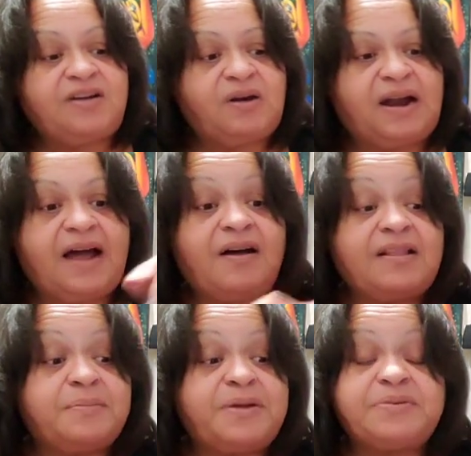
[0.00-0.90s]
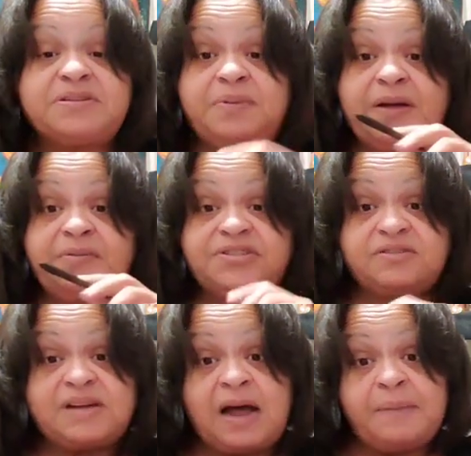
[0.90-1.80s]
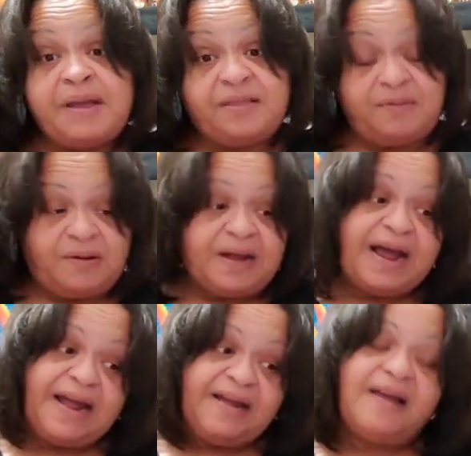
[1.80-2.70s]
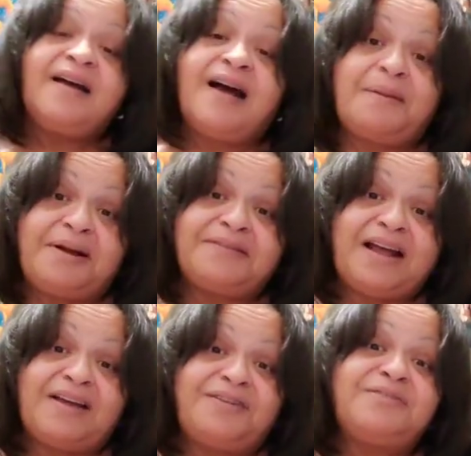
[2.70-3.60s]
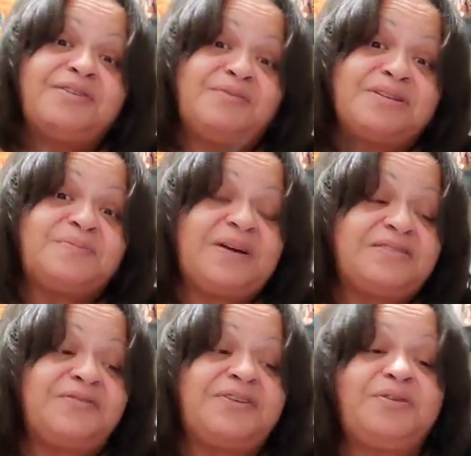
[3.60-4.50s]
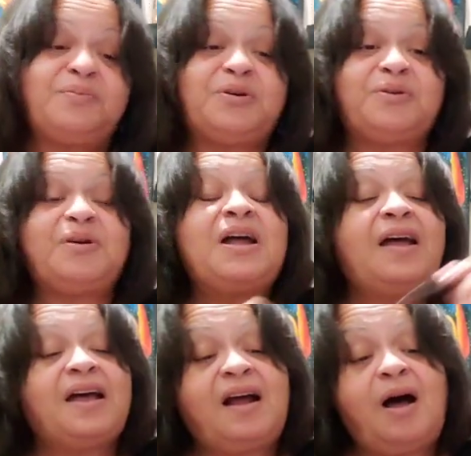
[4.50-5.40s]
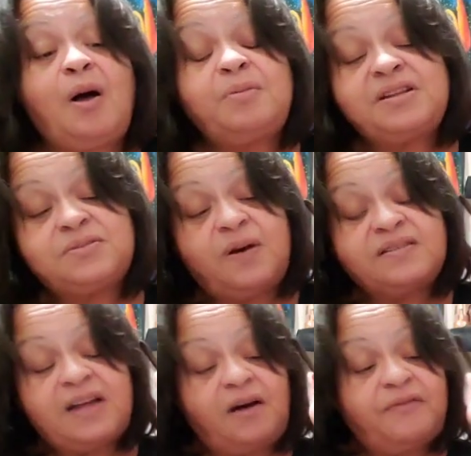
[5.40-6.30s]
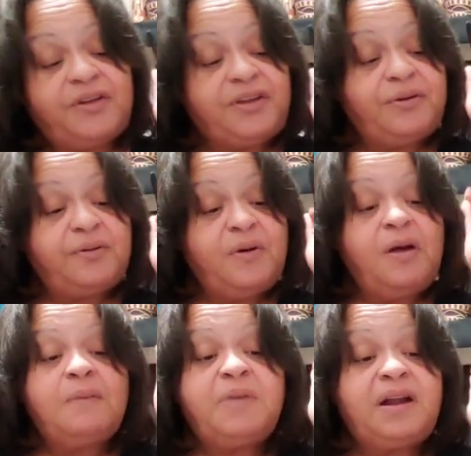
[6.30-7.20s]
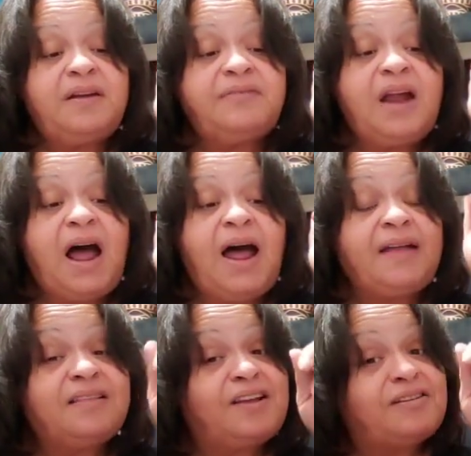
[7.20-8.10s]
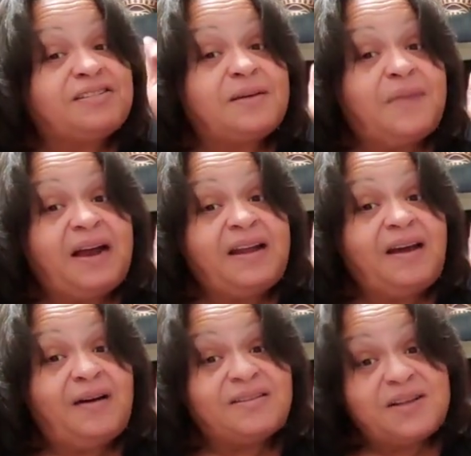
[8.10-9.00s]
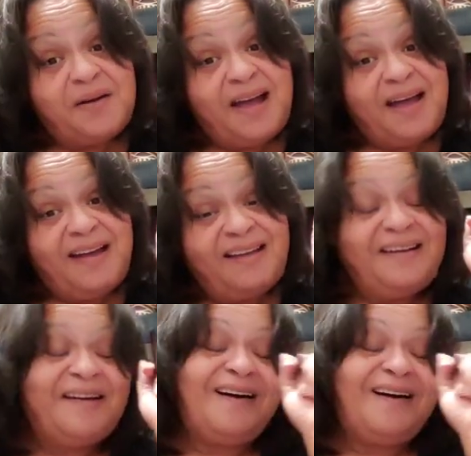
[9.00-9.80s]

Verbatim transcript: And don't allow other people to play with your time either, okay? How about that? You do what's best for you, boo. And I hope this works out for you. But if not, there's somebody else, okay?